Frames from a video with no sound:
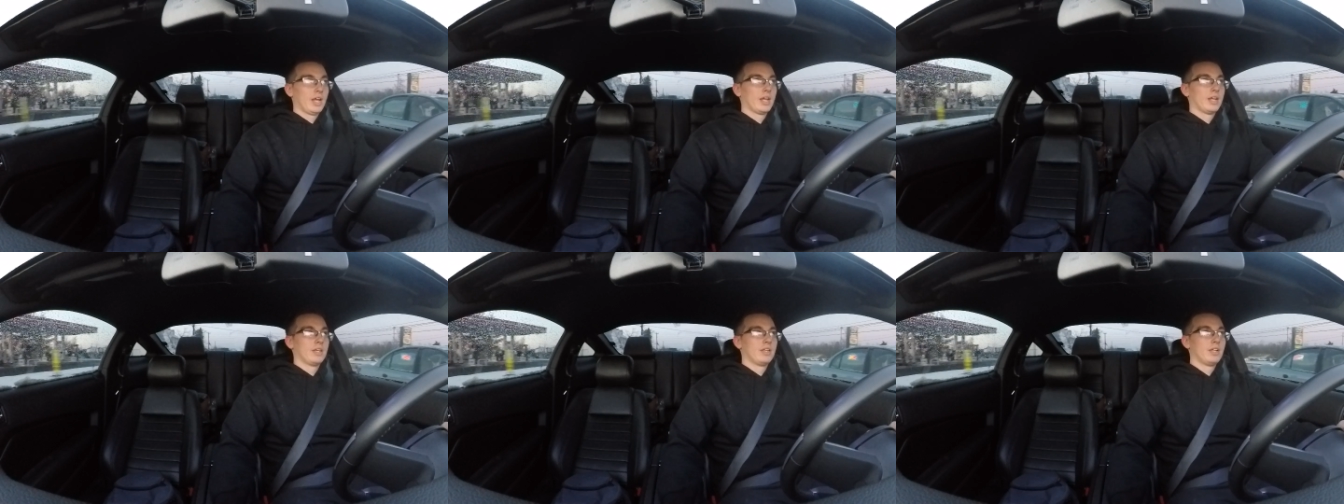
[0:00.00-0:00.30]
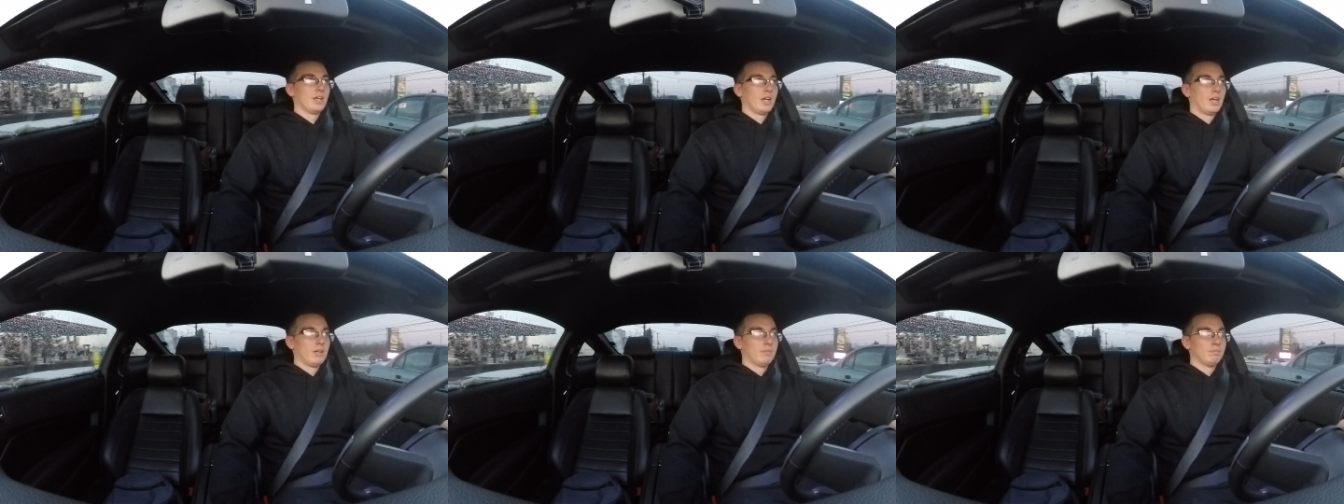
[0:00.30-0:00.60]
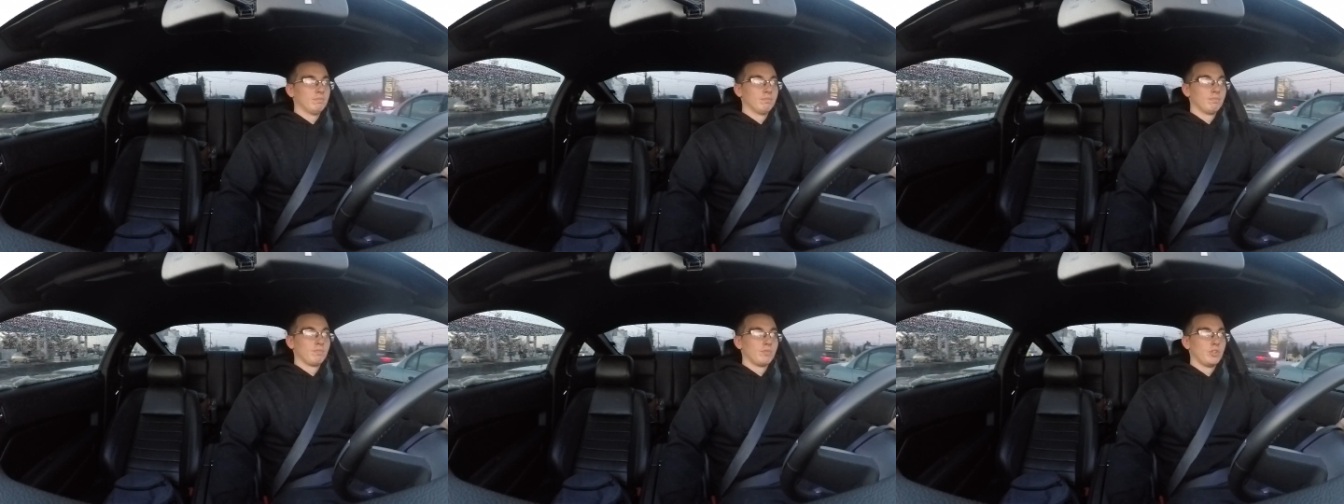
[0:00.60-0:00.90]
And
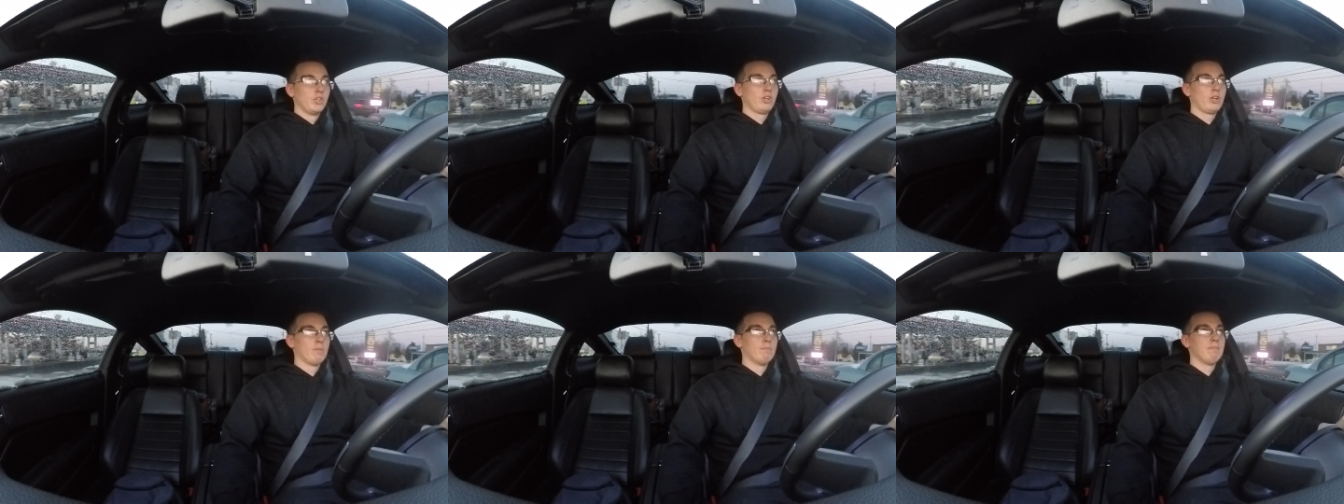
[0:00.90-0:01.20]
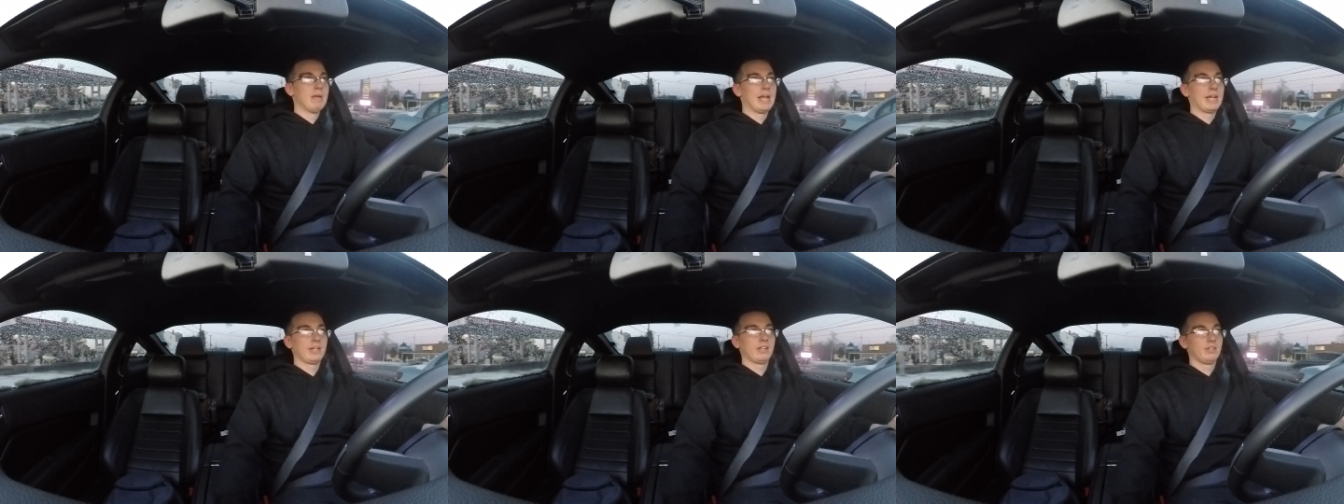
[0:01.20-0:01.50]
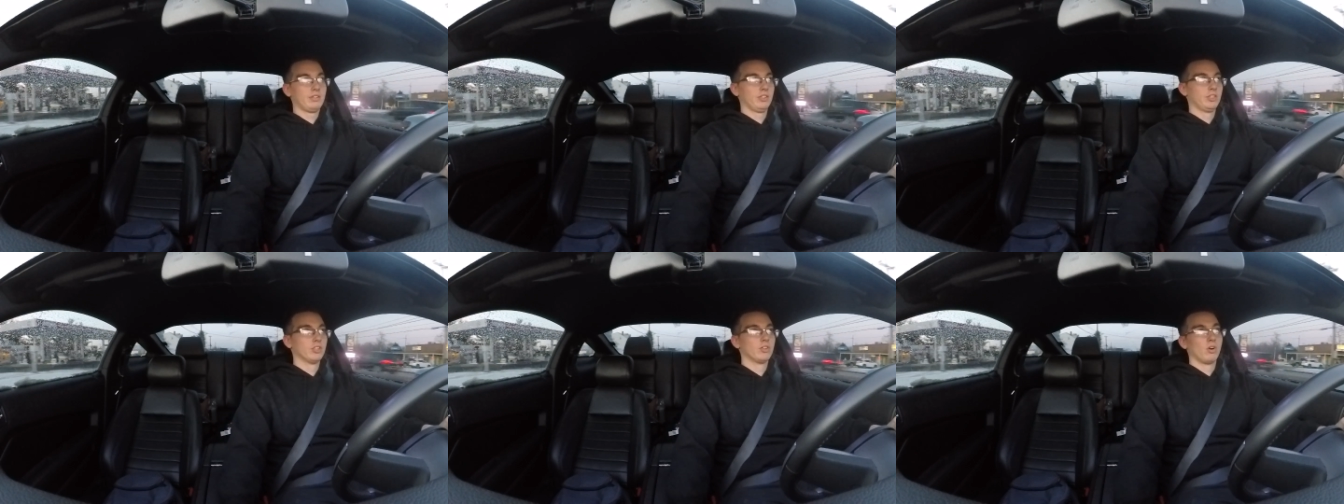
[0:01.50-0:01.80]
um, you could make
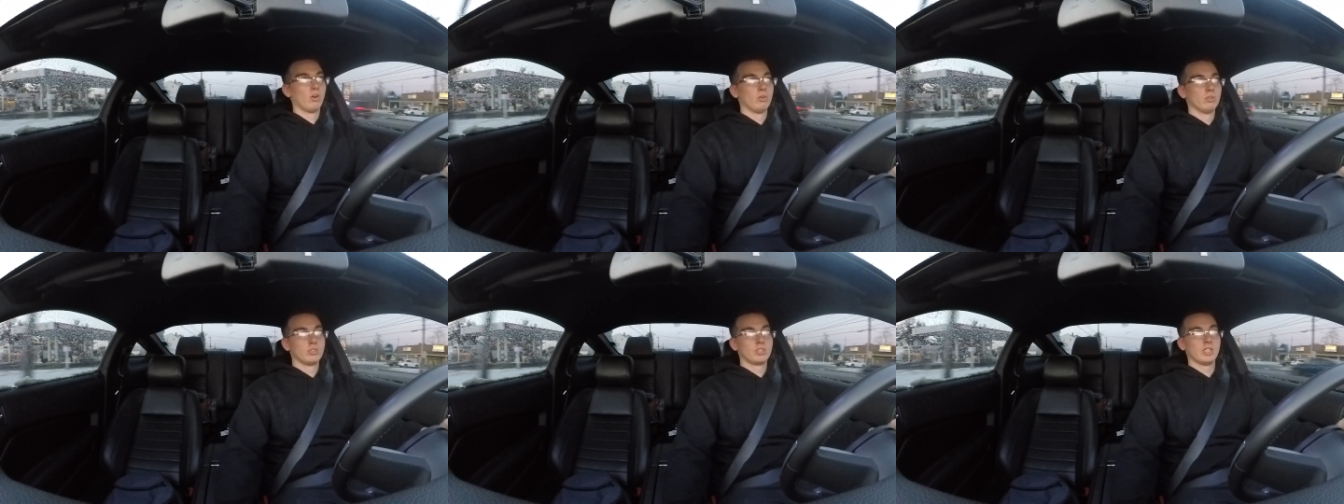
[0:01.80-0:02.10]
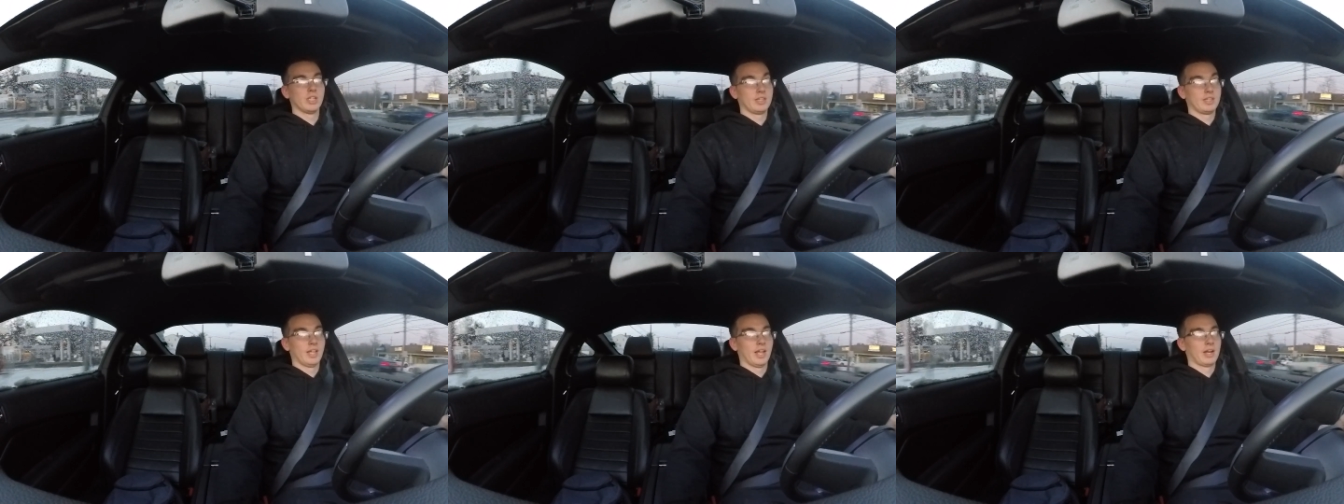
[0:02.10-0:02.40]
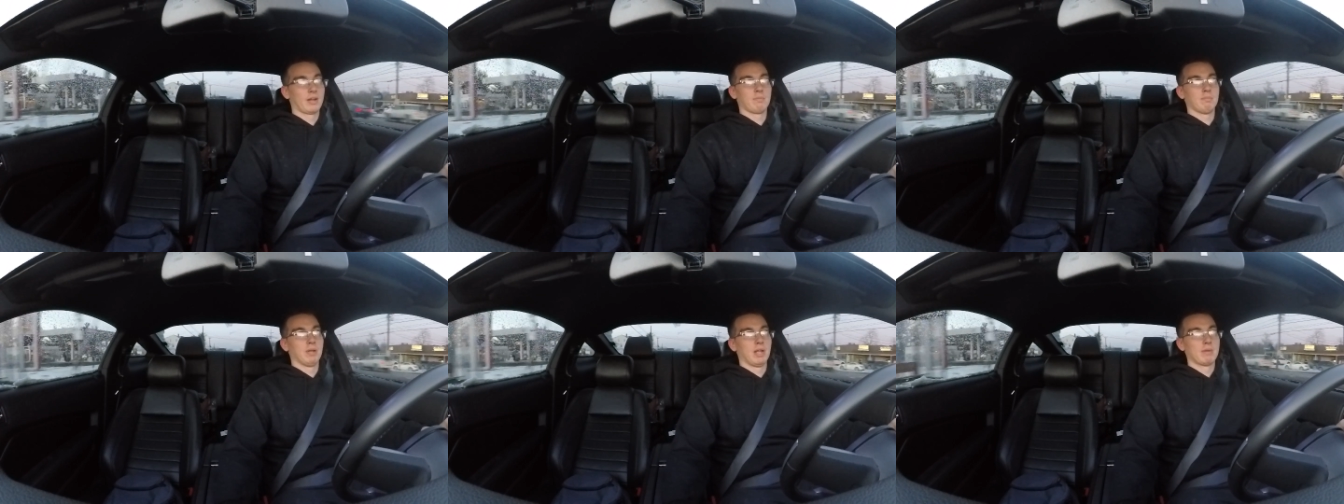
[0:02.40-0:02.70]
your own
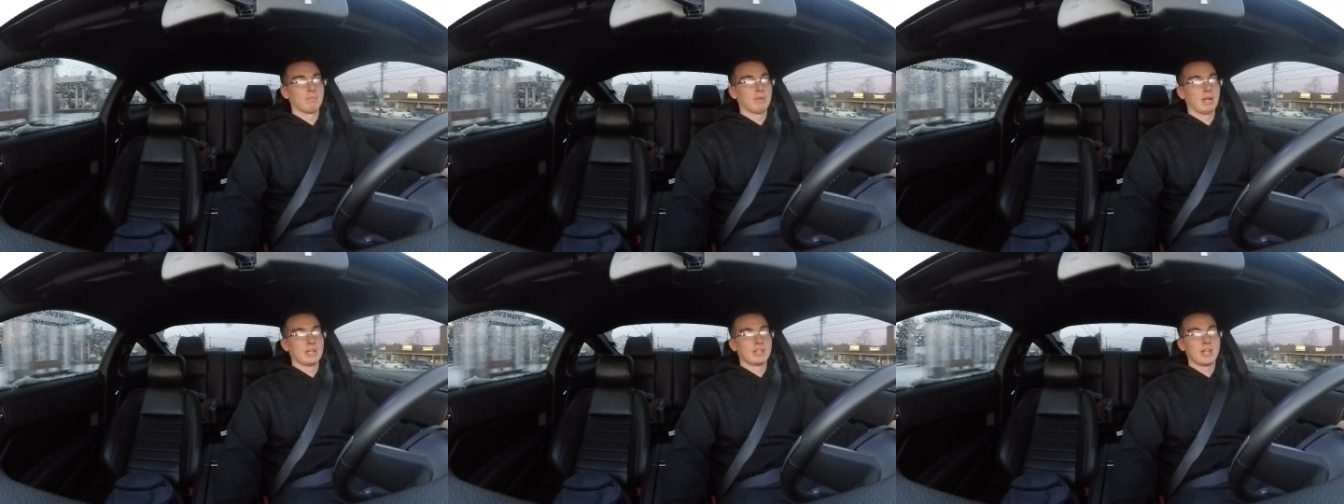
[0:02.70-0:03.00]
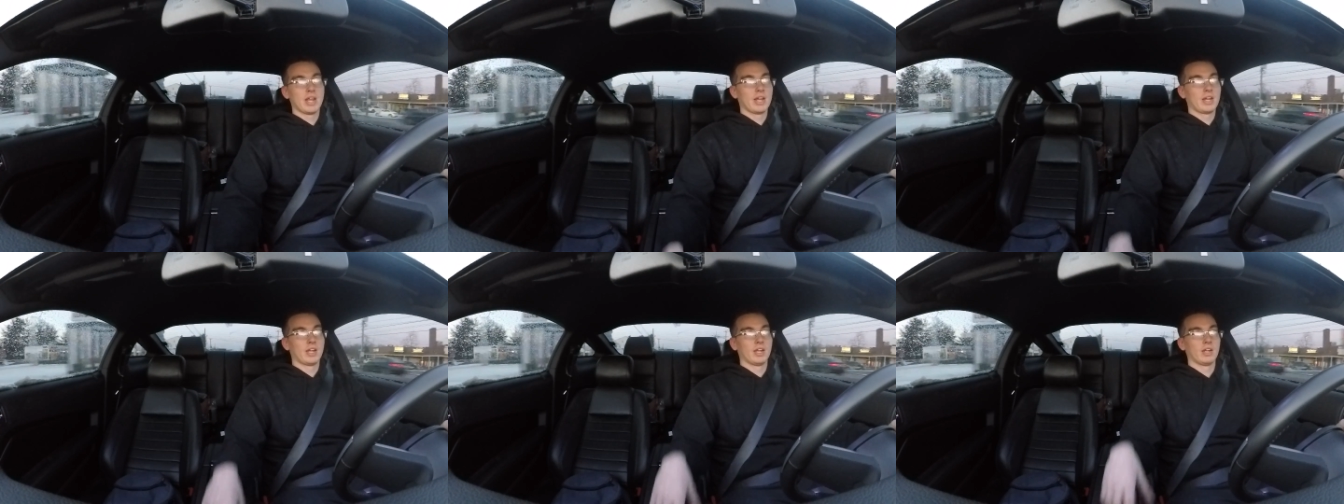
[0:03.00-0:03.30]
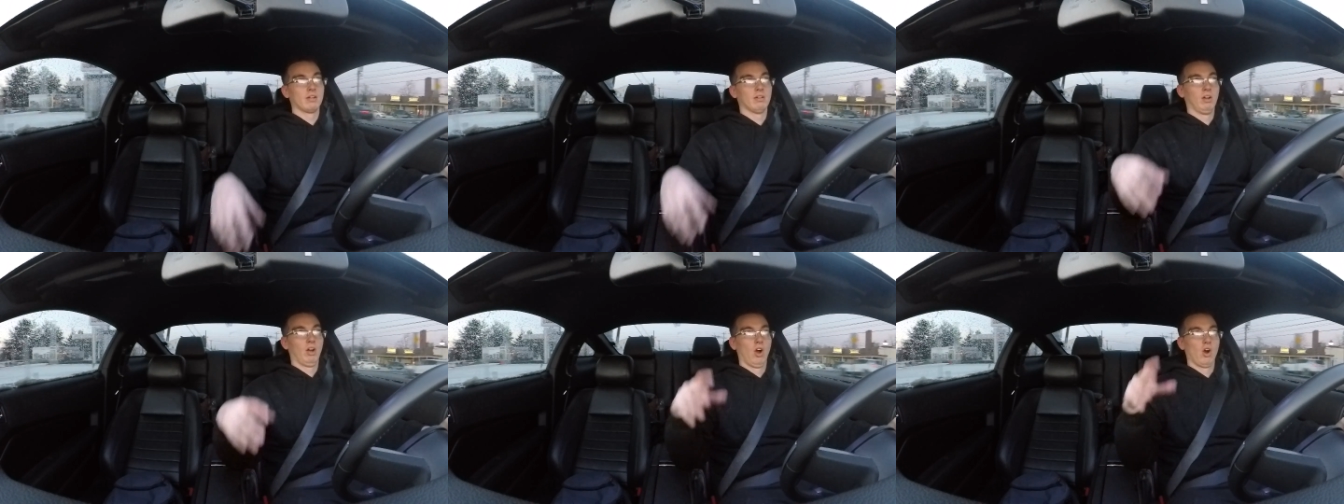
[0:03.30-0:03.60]
synthetic blend by
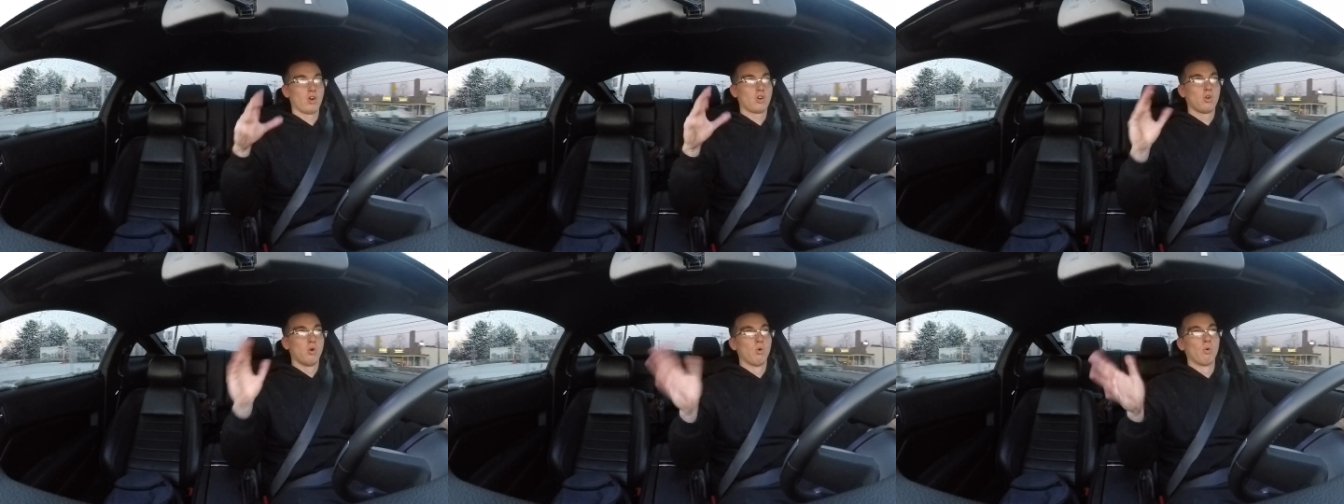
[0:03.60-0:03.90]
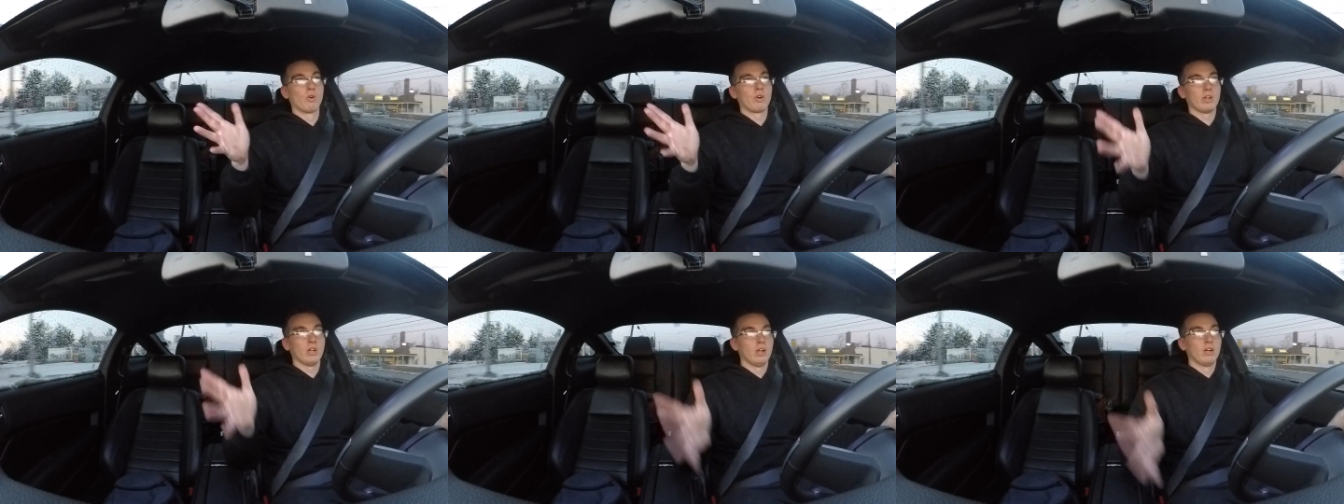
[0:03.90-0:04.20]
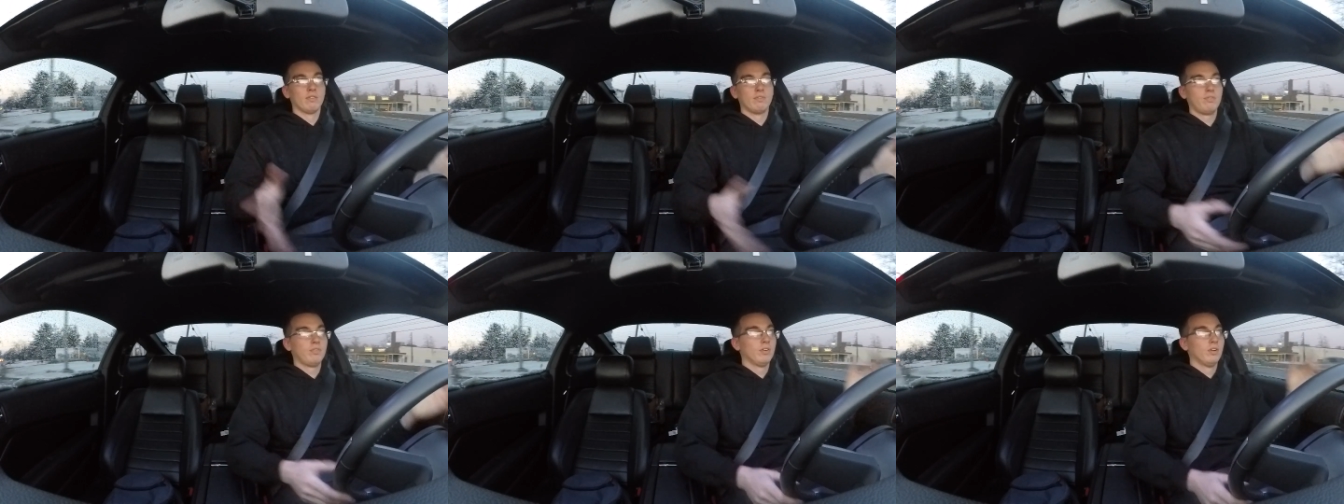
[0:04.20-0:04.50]
taking a quart
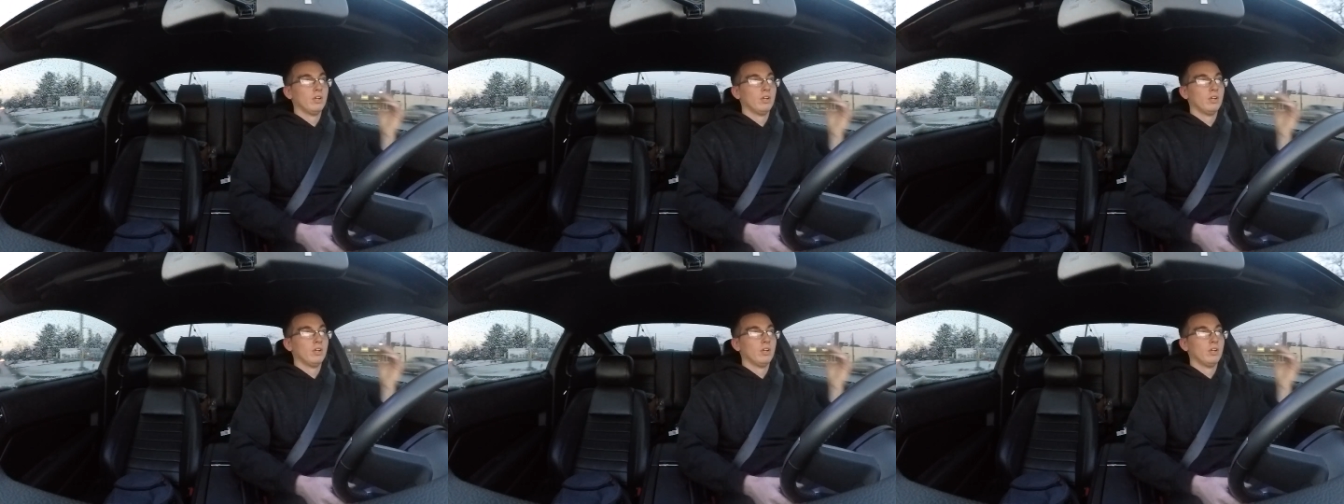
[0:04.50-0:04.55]
of